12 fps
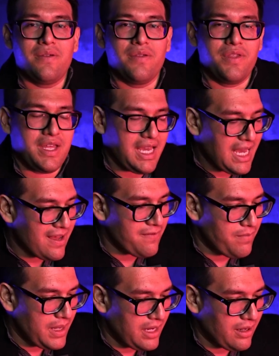They
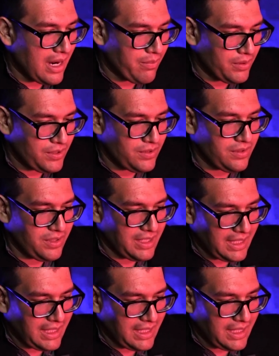have better opportunities.